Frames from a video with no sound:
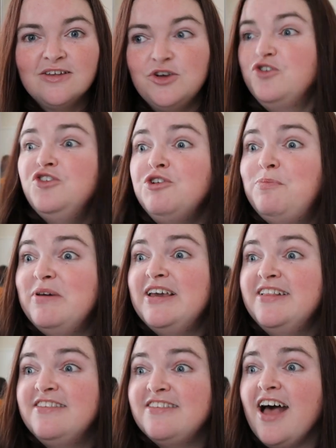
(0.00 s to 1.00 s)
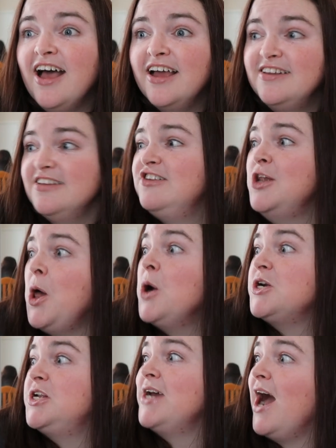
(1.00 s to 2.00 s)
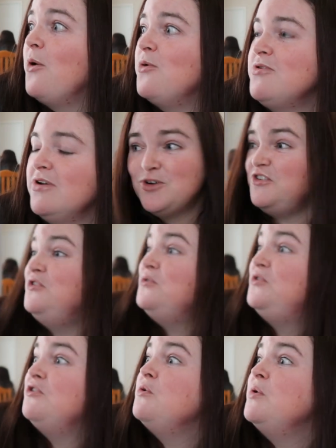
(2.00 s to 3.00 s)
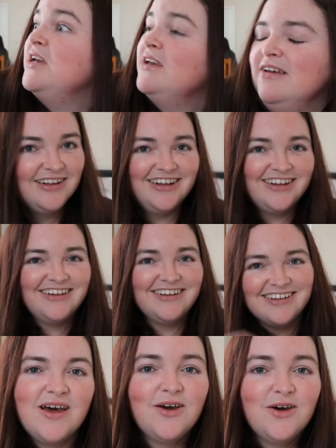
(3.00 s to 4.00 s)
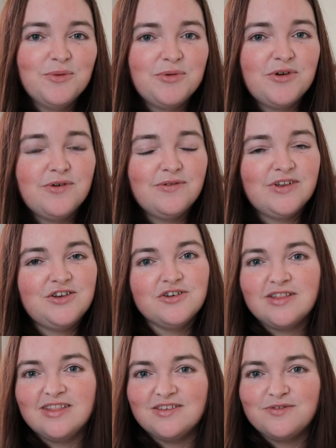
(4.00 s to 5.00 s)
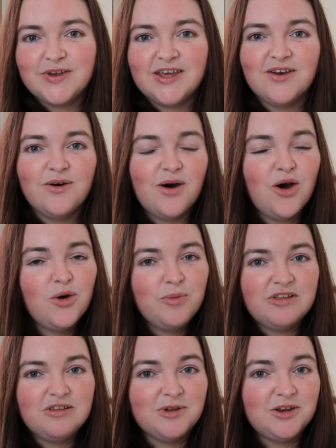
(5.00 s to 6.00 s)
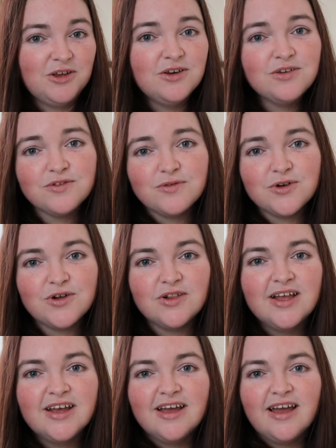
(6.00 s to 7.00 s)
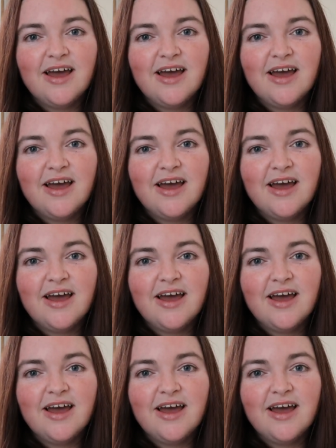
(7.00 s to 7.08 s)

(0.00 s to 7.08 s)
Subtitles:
You should be inside, it's lockdown. What are you doing? I hope you have enjoyed this video. I hope it's been useful.